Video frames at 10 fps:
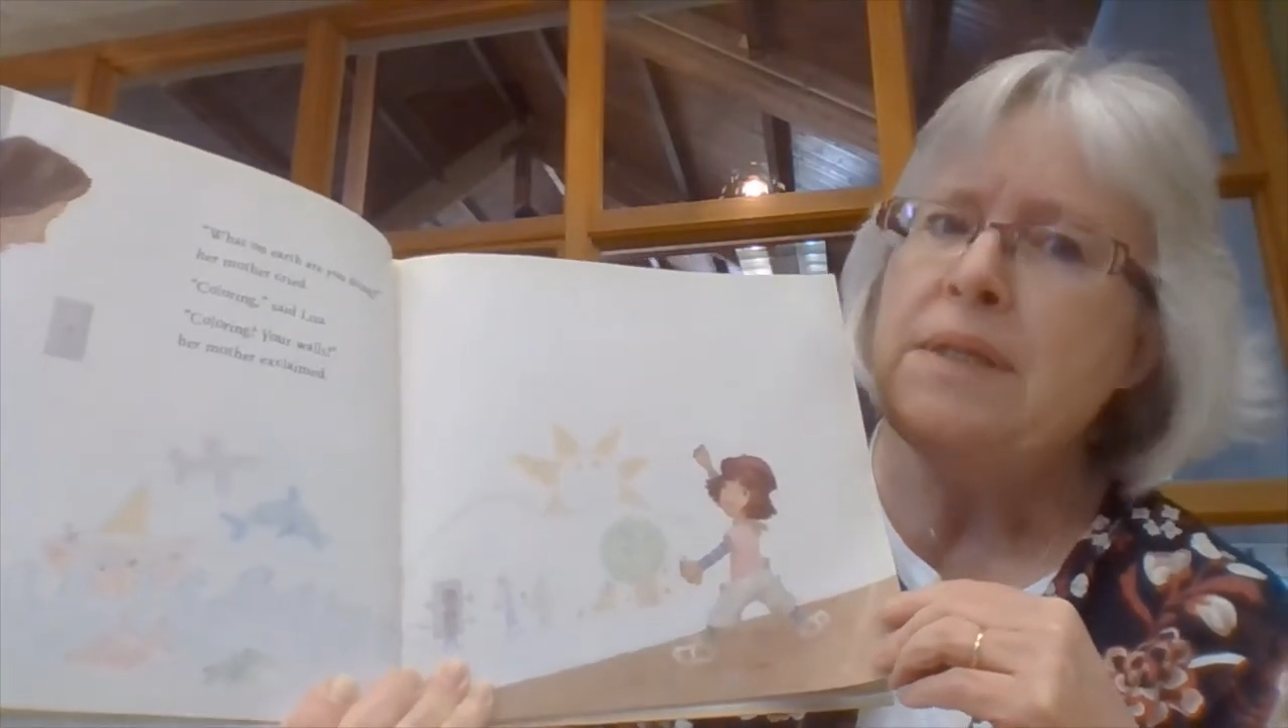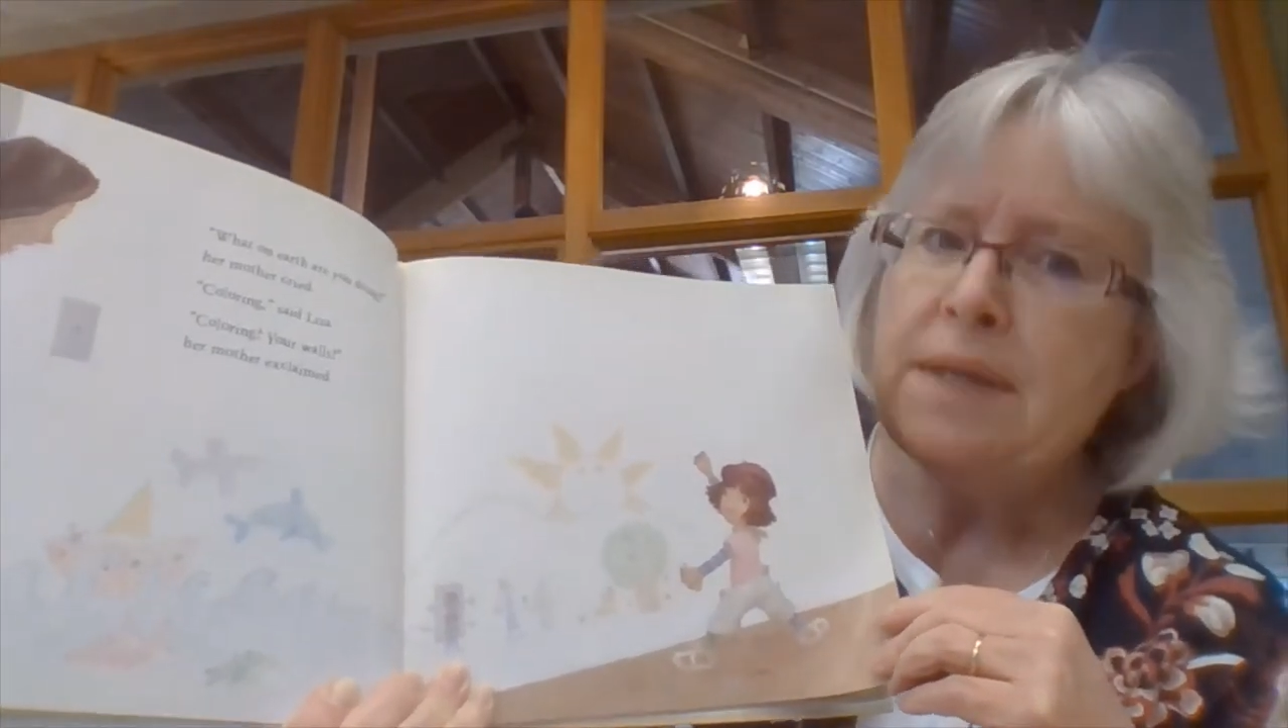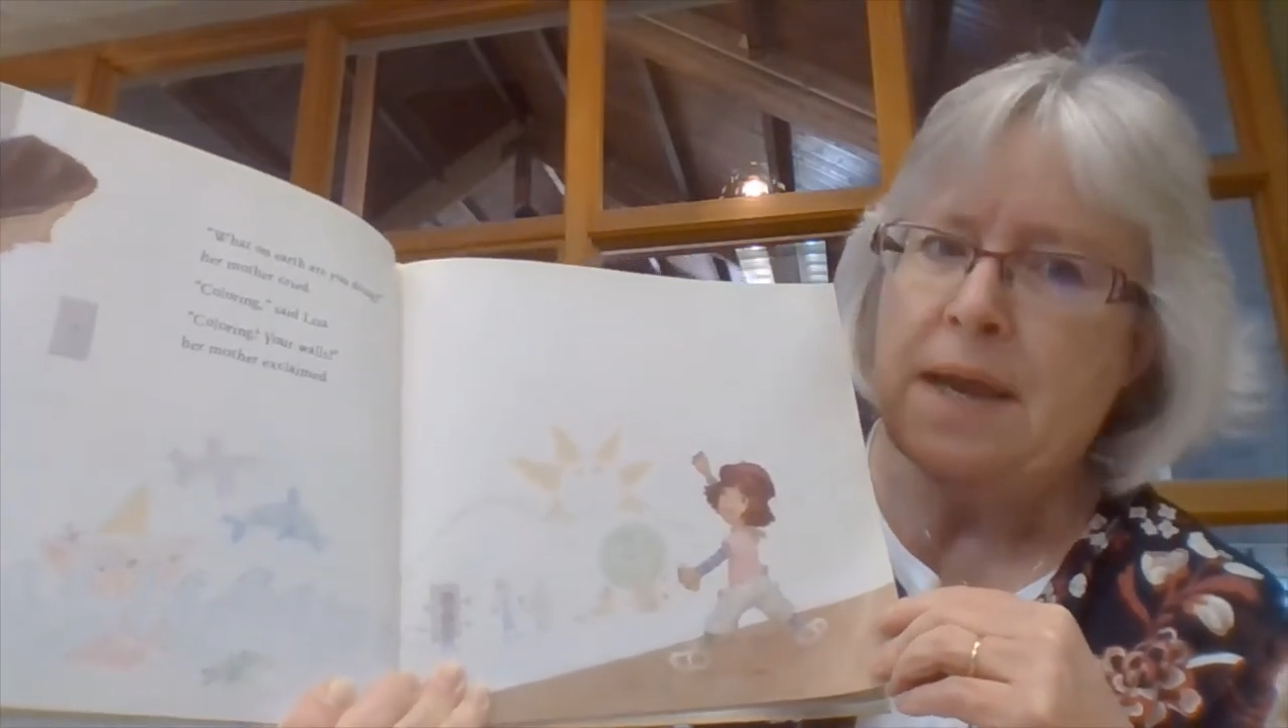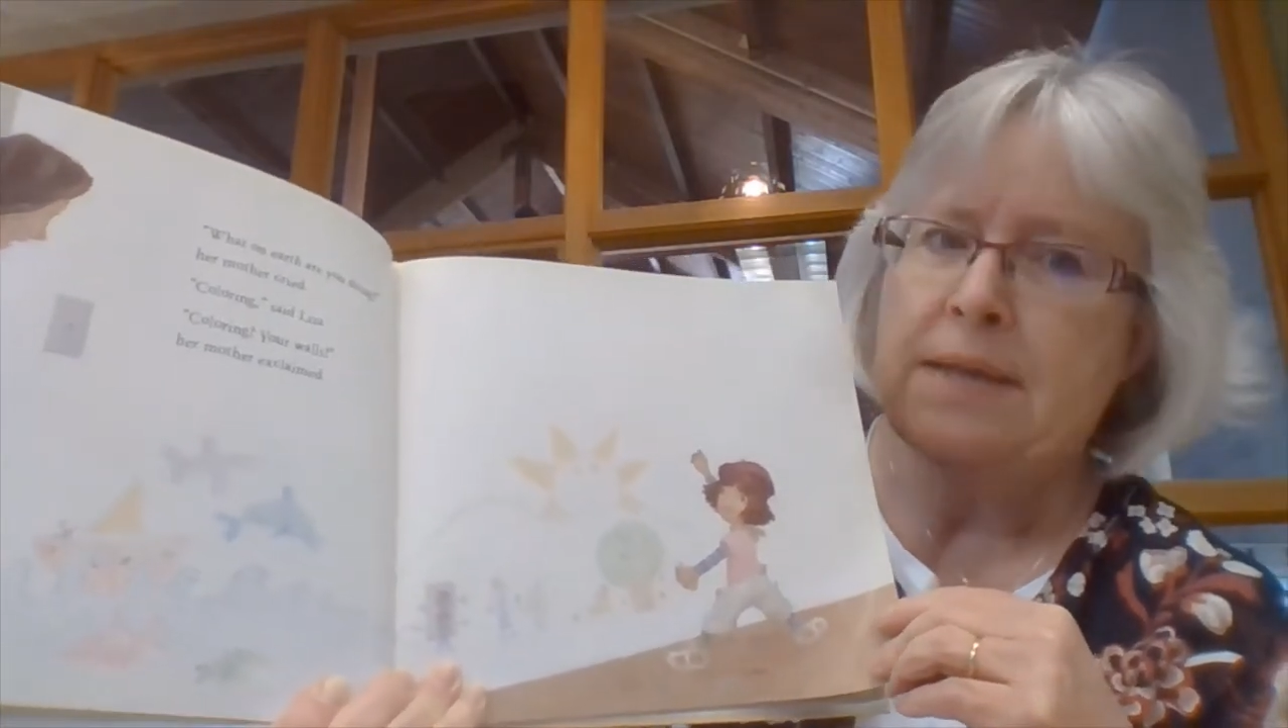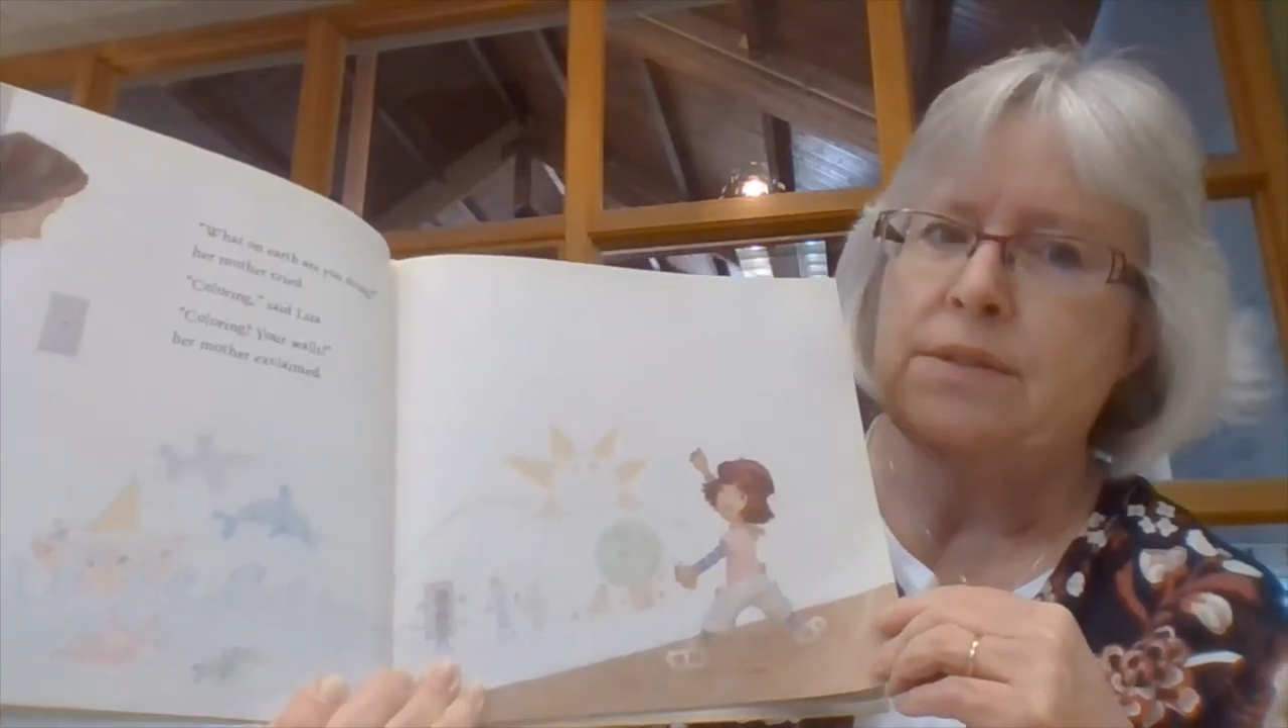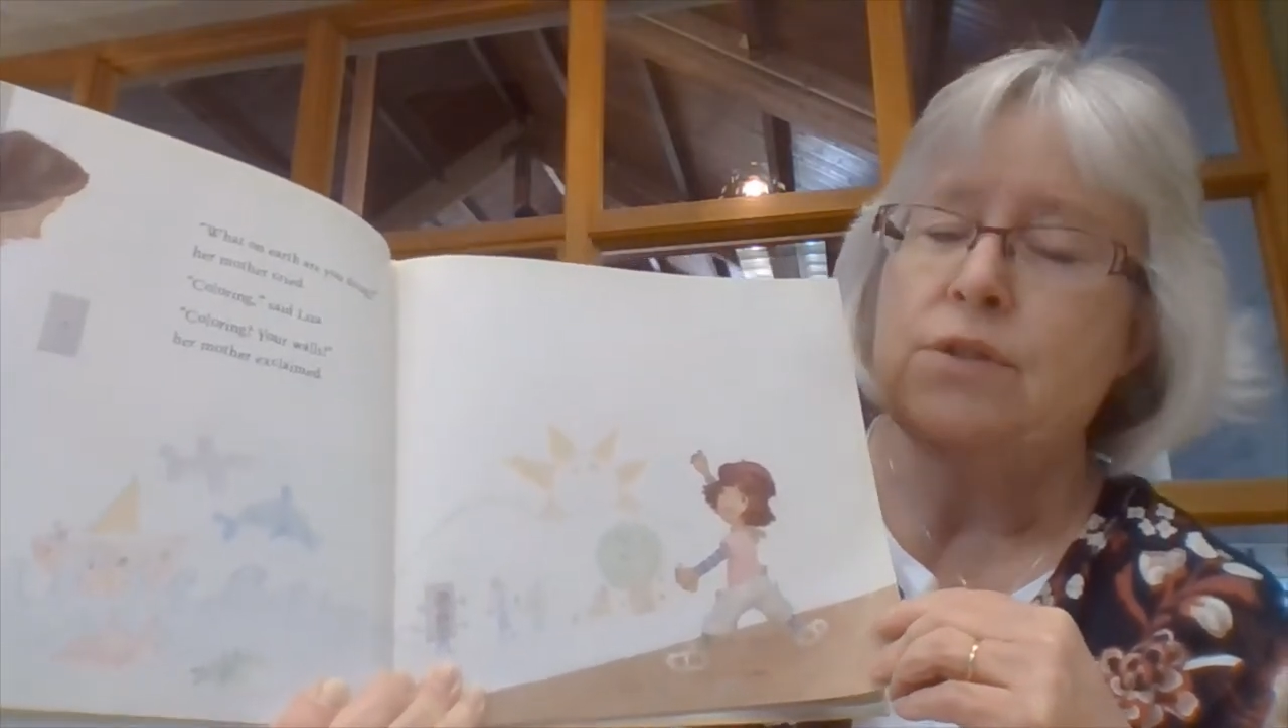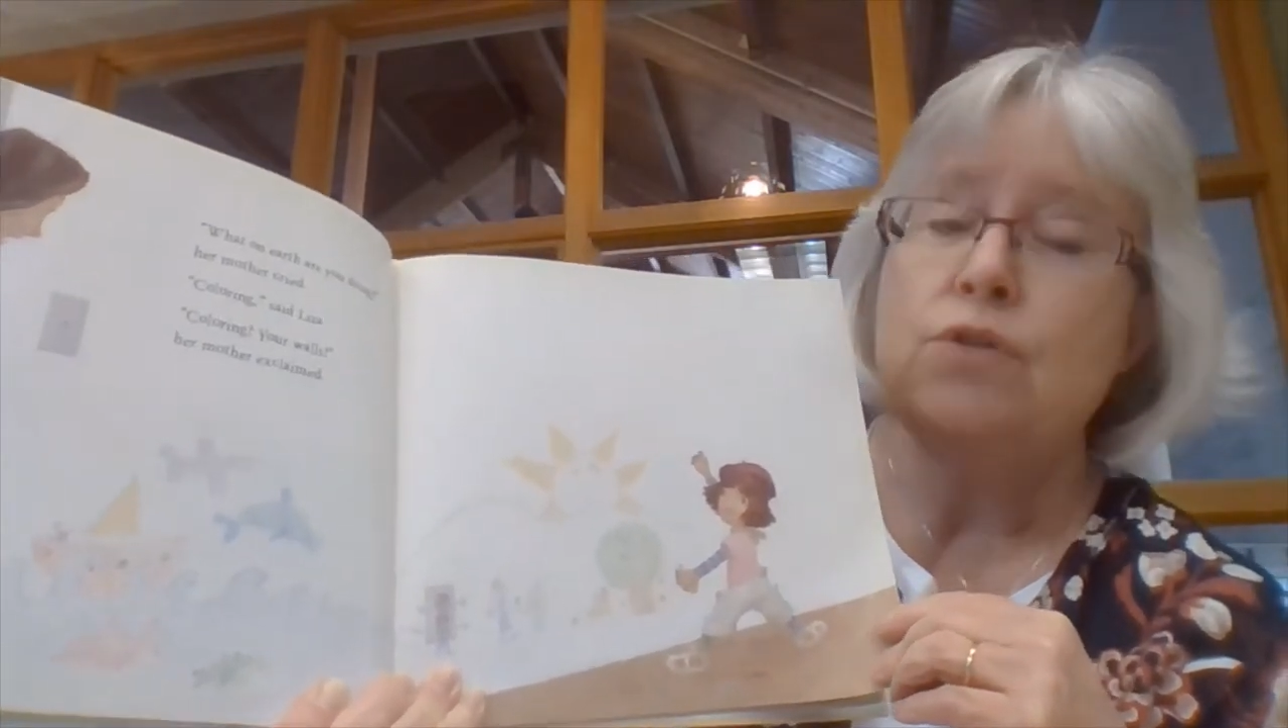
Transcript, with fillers: not.